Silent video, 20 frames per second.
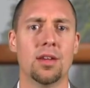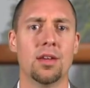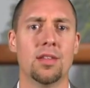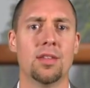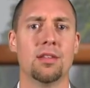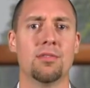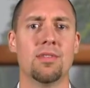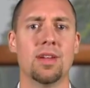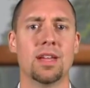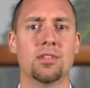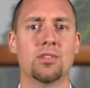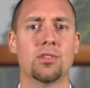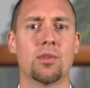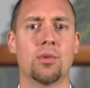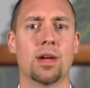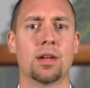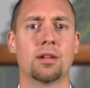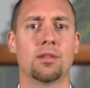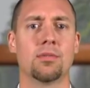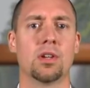The advance
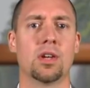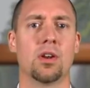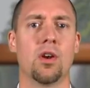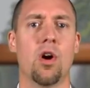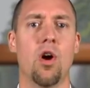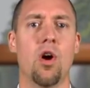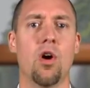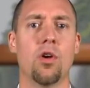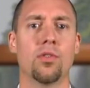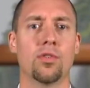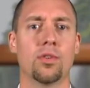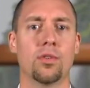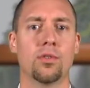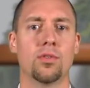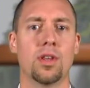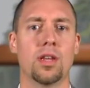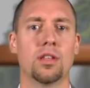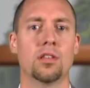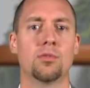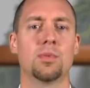directive can also
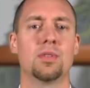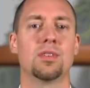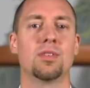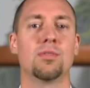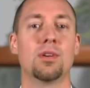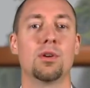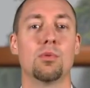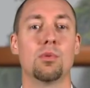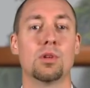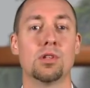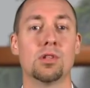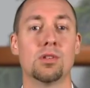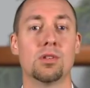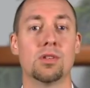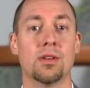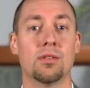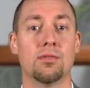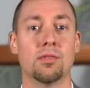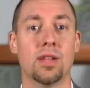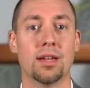state specific
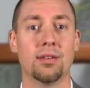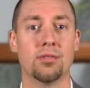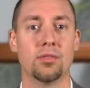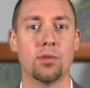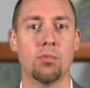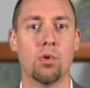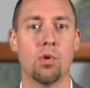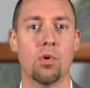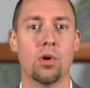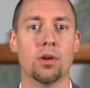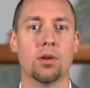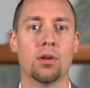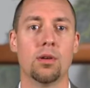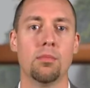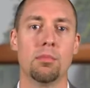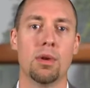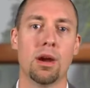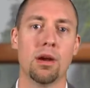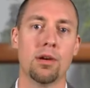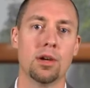wishes of life
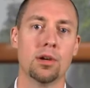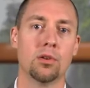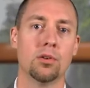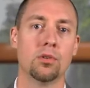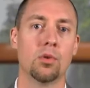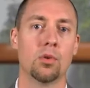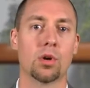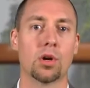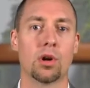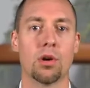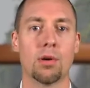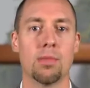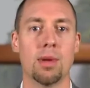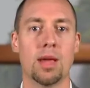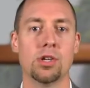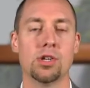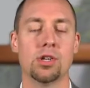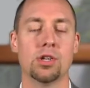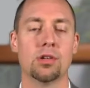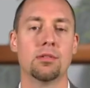support, burial or
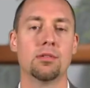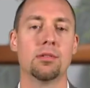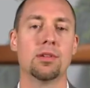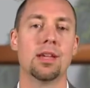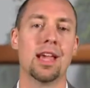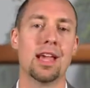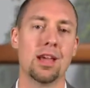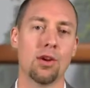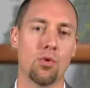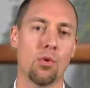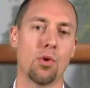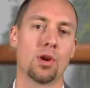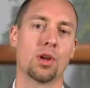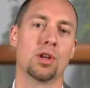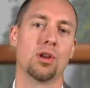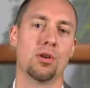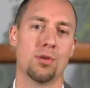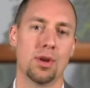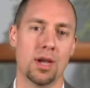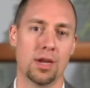cremation, and organ
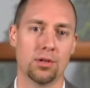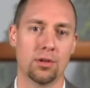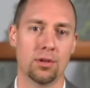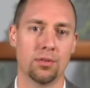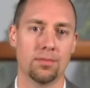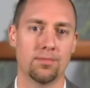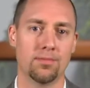donation.